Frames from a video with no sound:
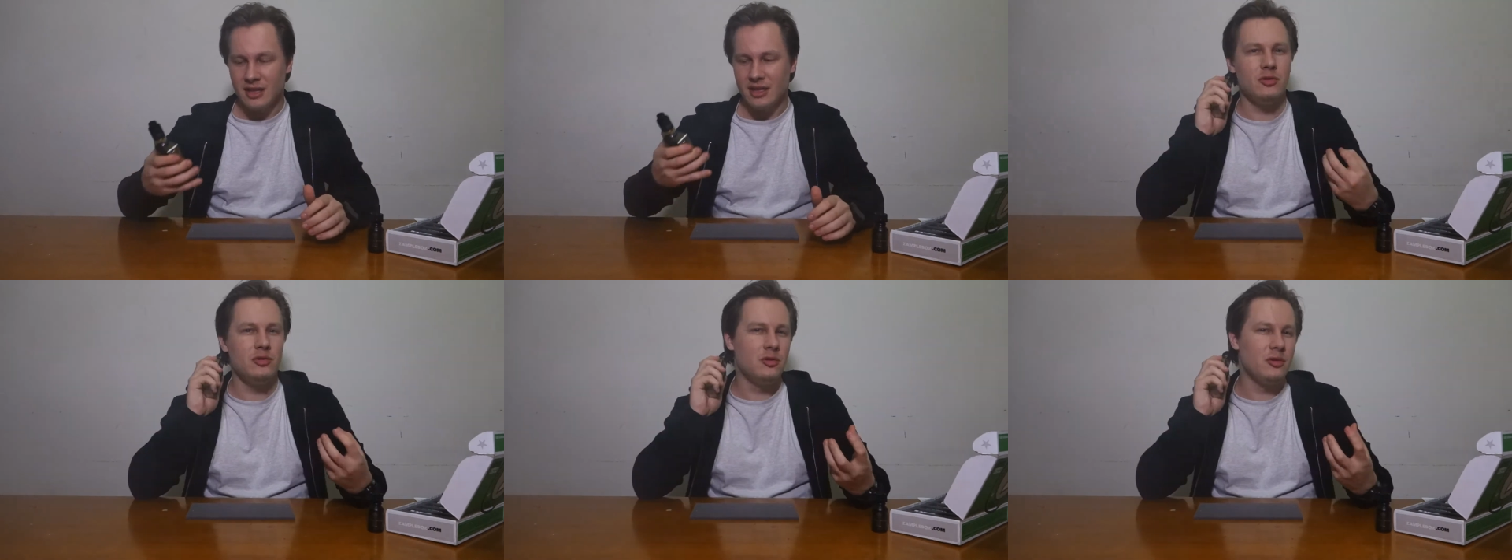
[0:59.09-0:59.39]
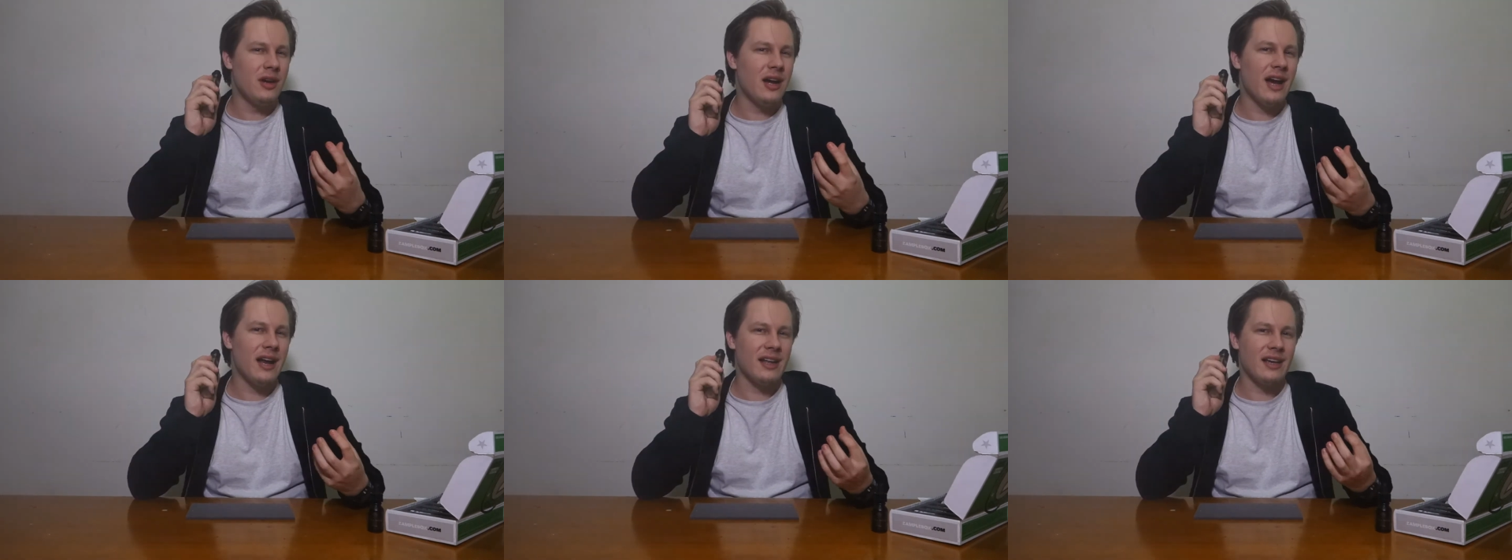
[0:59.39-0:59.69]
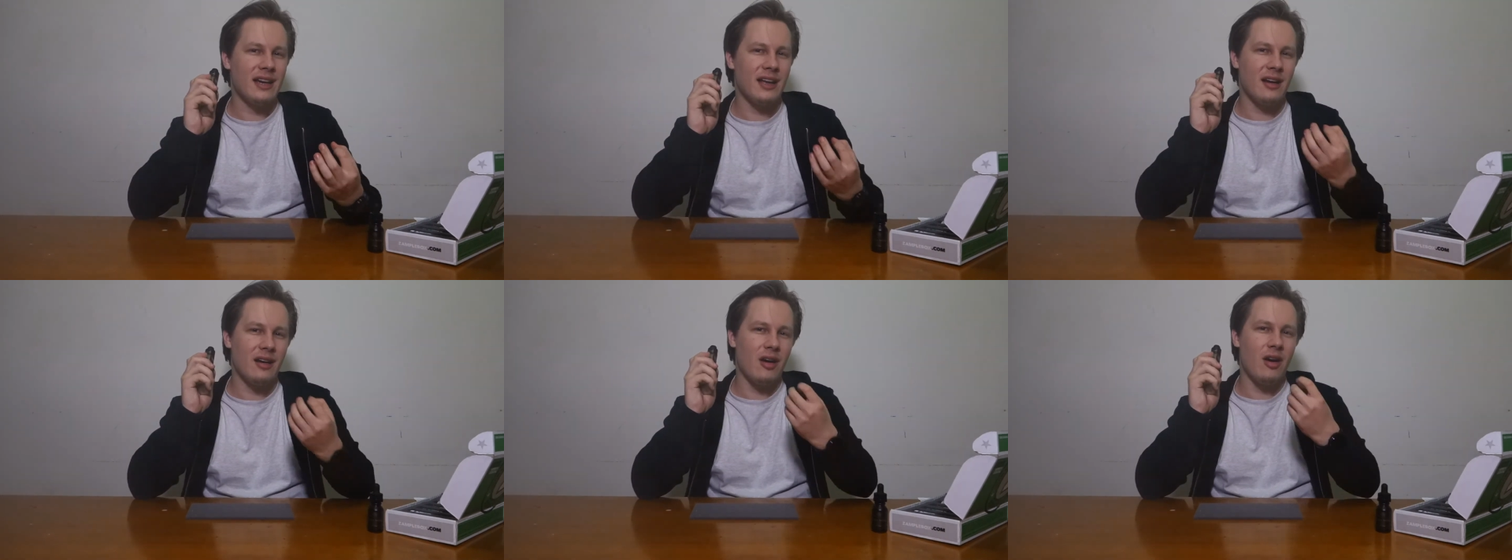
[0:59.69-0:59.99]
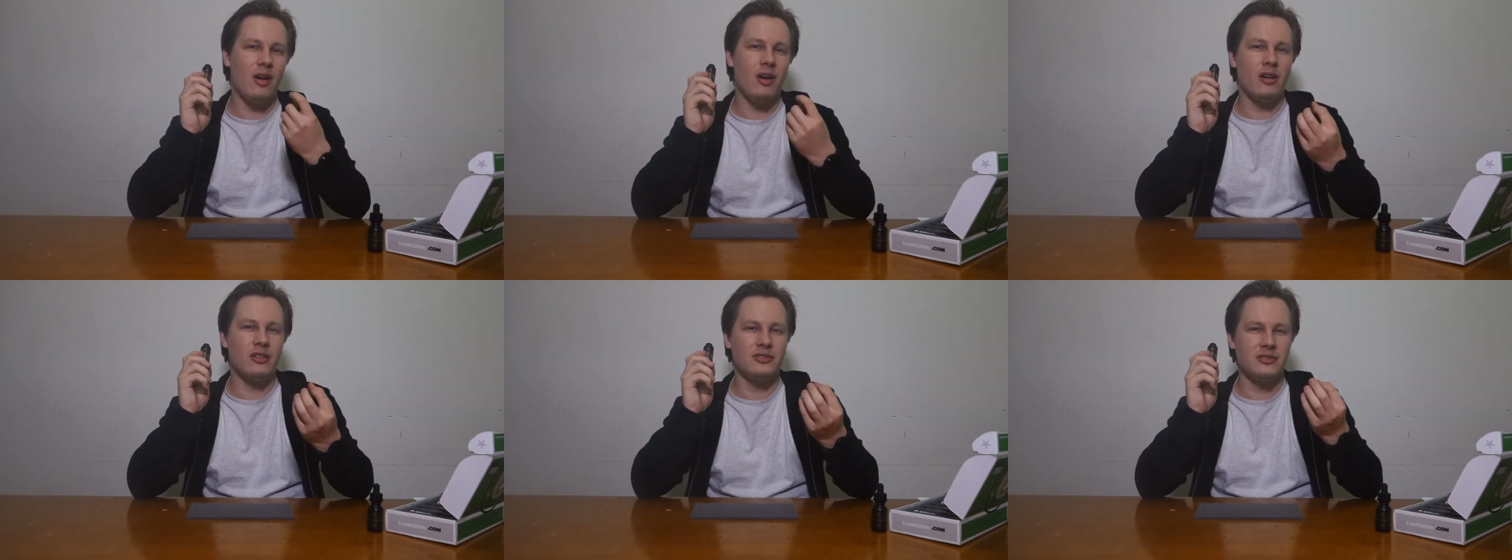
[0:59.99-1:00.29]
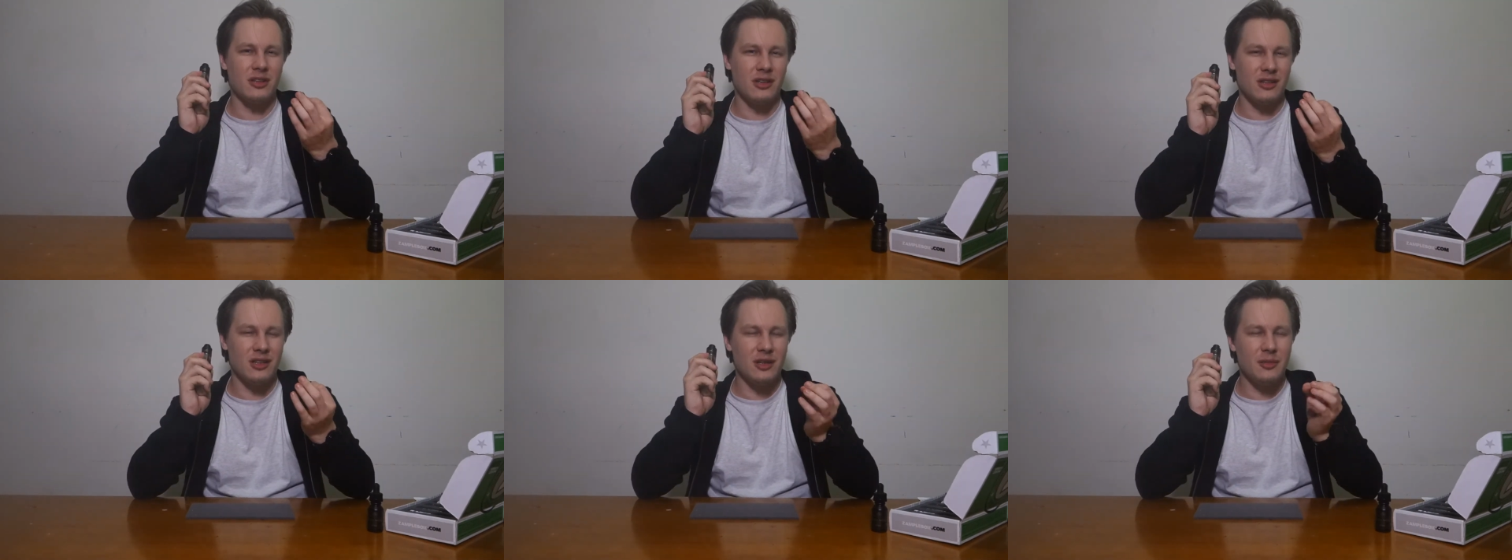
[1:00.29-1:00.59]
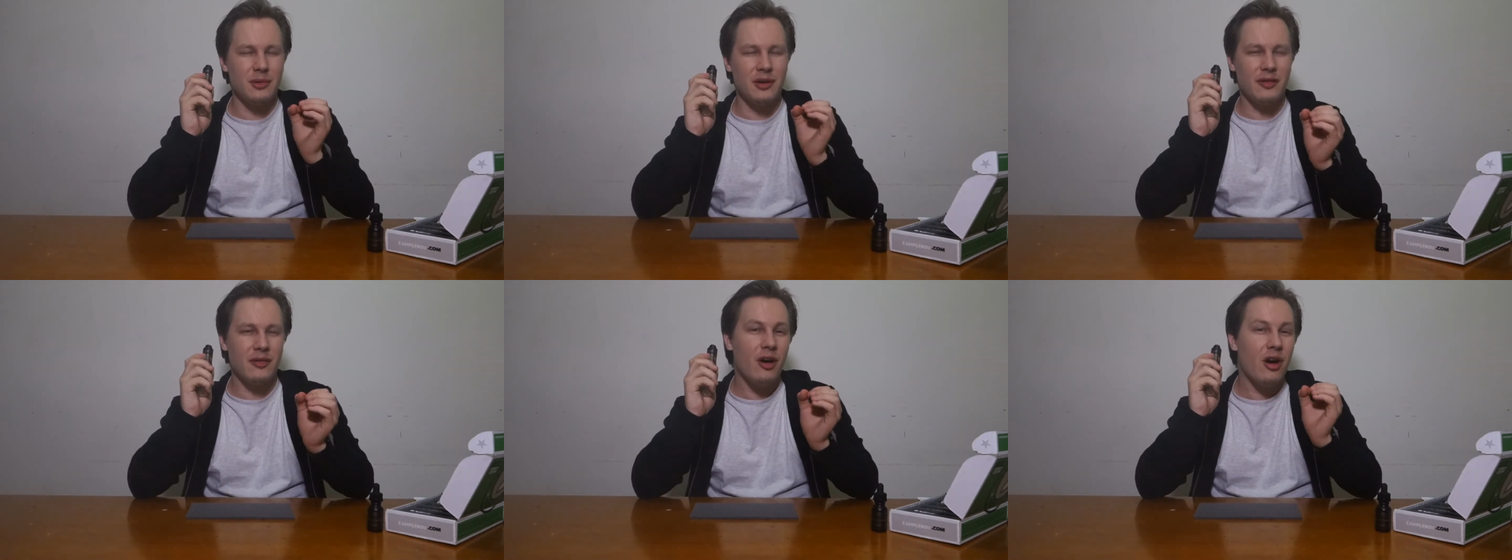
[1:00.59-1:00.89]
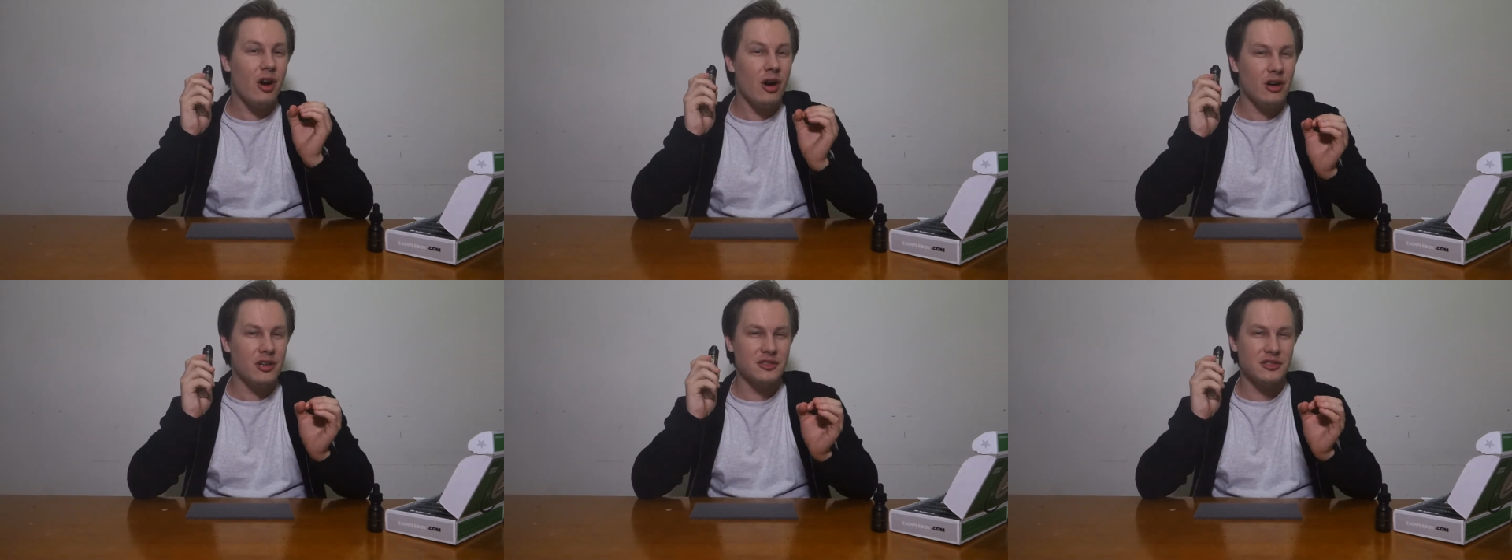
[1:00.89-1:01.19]
You kind of get a harsh, a little bit of a
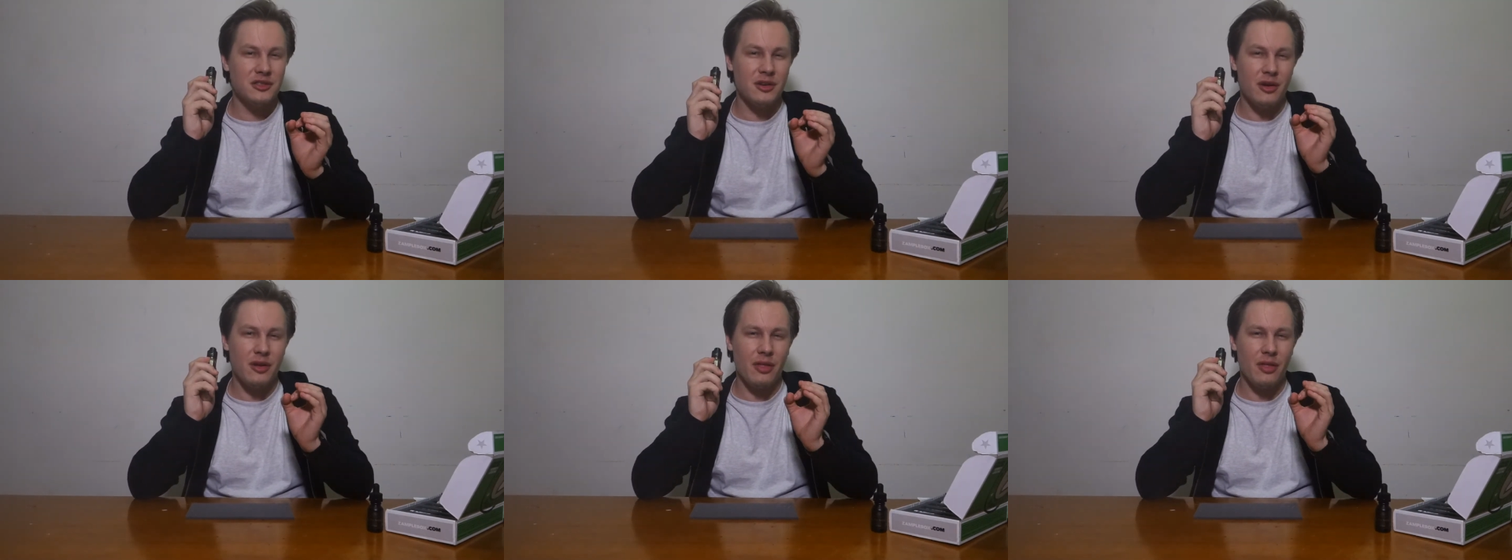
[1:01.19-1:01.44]
harsh